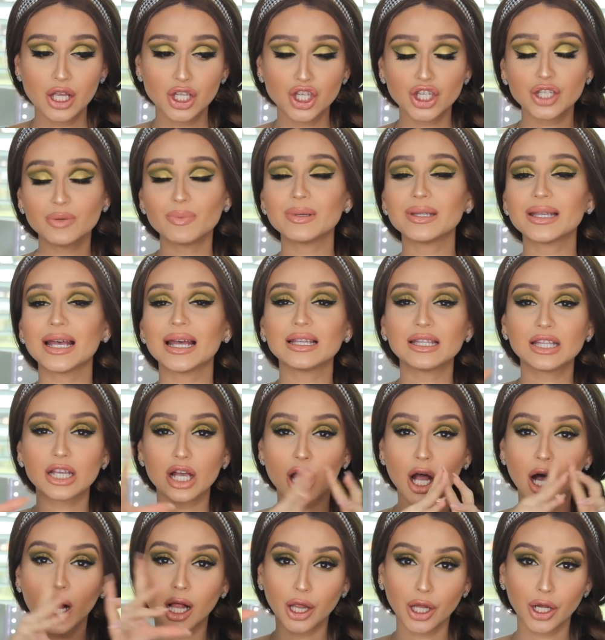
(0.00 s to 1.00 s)
just besides
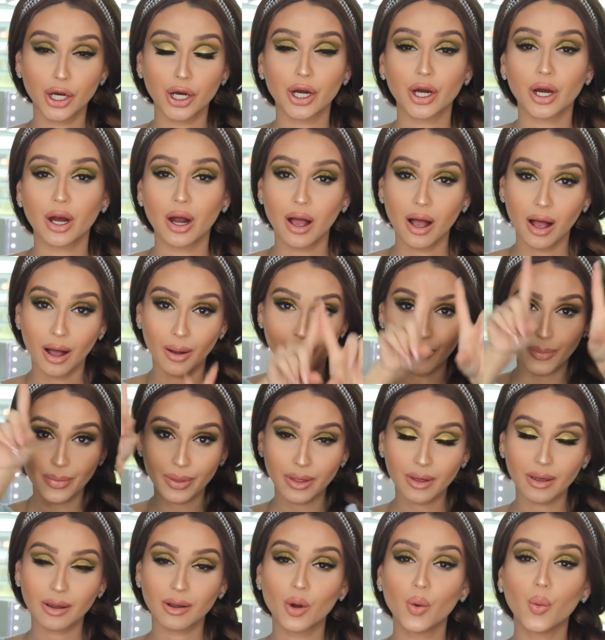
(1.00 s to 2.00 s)
the color
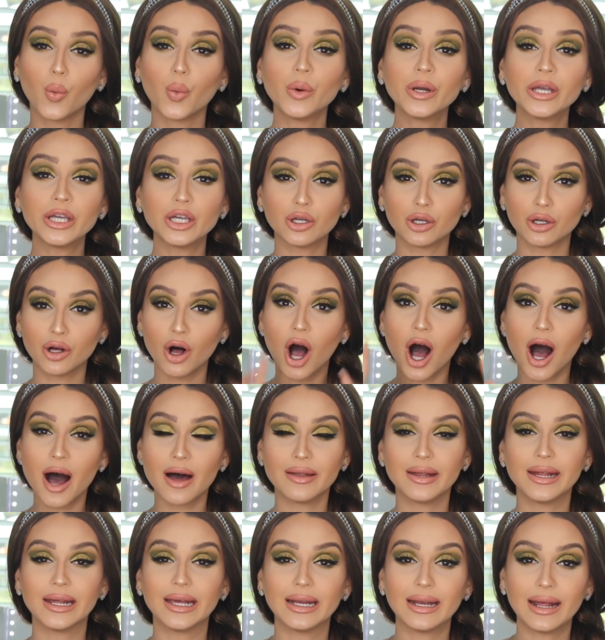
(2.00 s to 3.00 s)
wheel
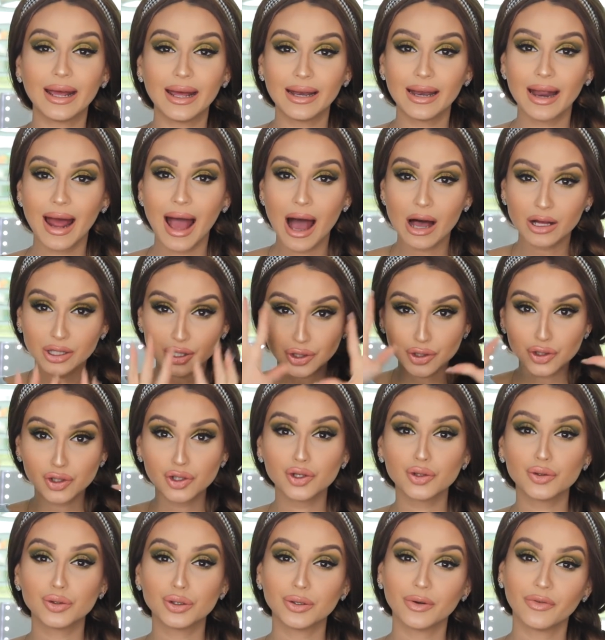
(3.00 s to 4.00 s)
on it and how to
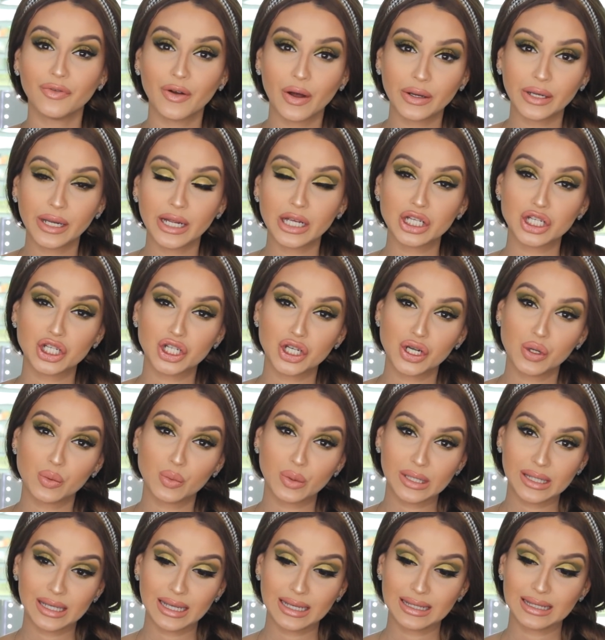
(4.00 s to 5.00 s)
choose your foundation.
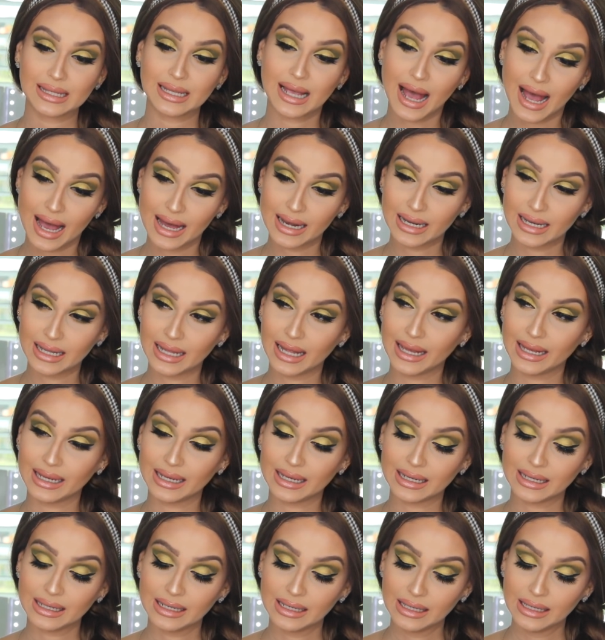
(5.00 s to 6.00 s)
It's kind of
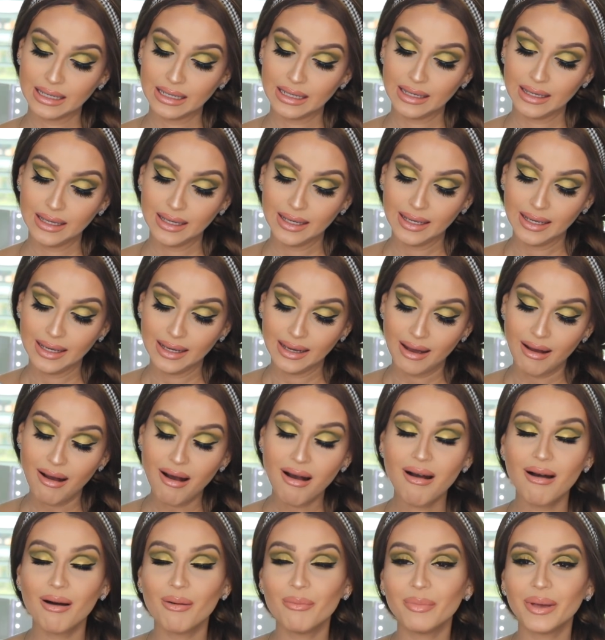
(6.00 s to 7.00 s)
like,
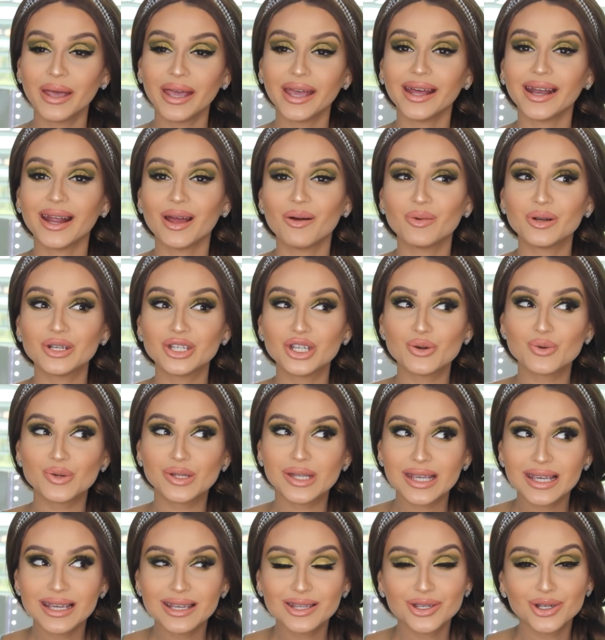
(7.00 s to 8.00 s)
oh man, I wish it
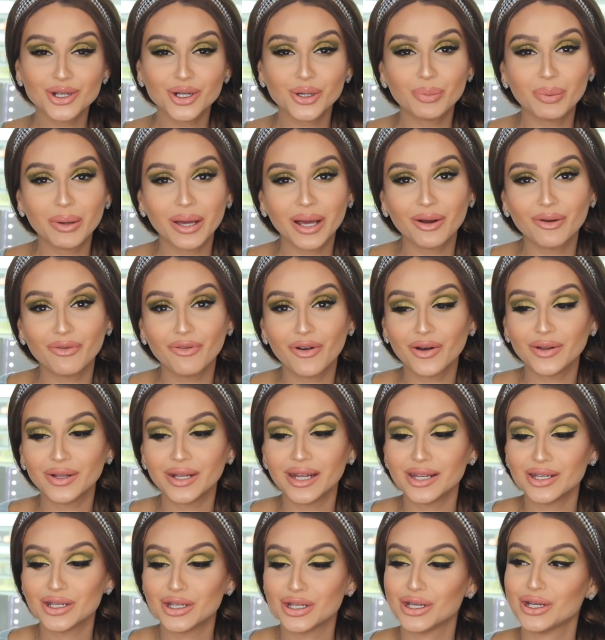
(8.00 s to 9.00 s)
was easier to pick a
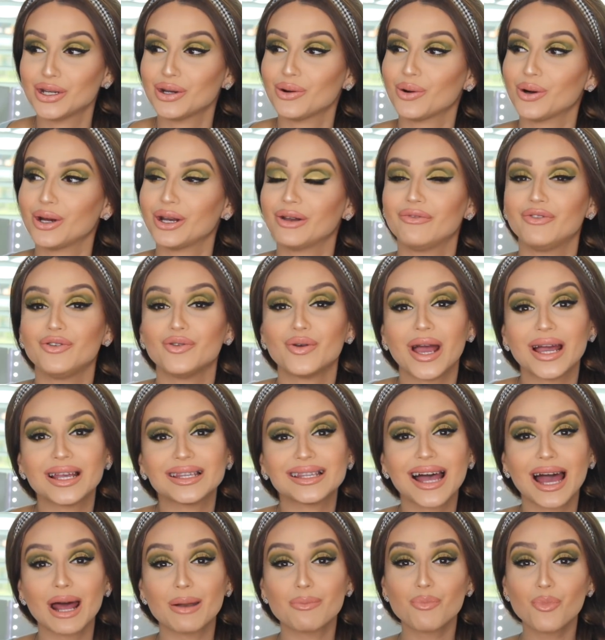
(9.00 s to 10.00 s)
foundation, or if you
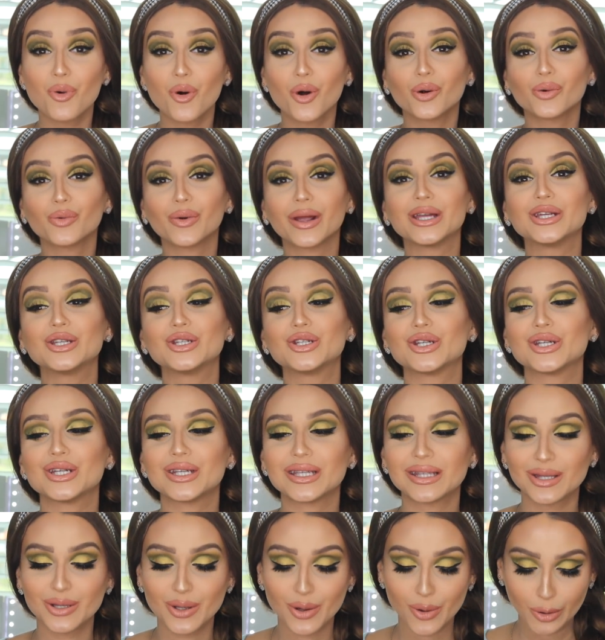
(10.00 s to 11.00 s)
guys had more
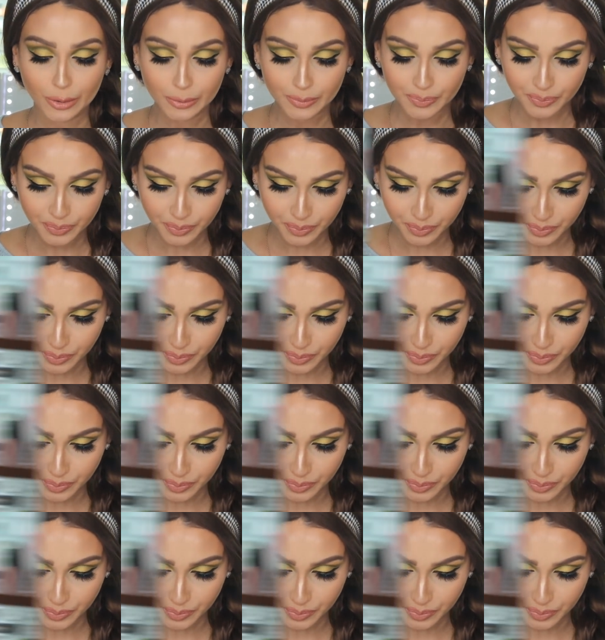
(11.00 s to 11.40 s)
ranges. So